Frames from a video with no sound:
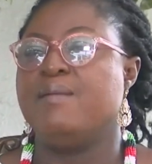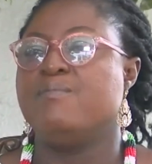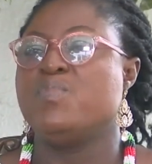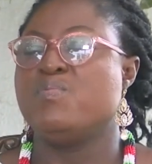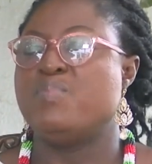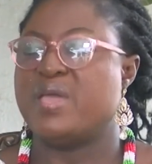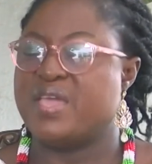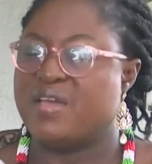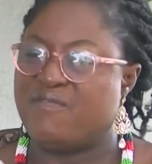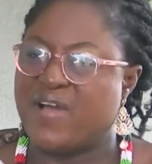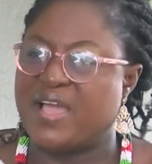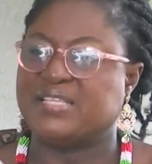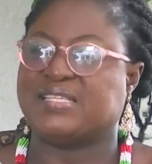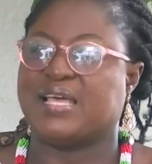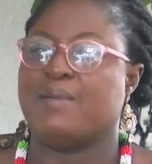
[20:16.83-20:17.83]
me beye
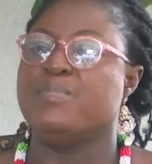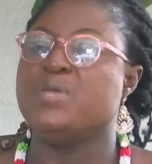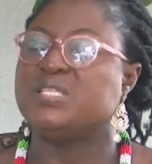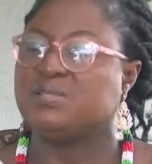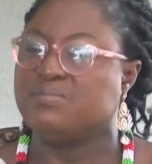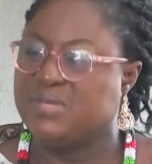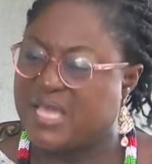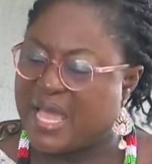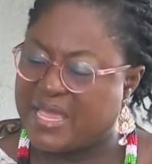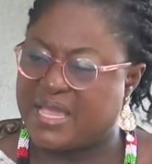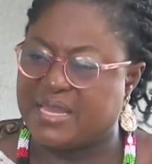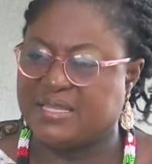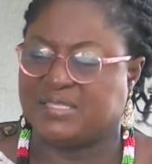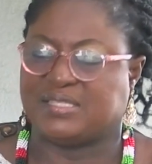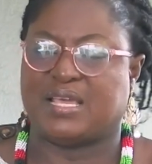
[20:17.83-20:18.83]
vice a meet me aye
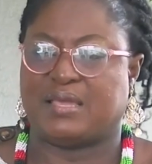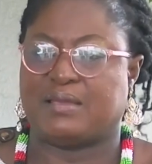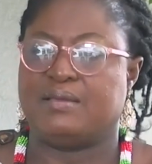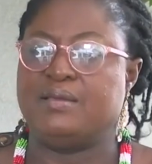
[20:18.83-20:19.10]
ni se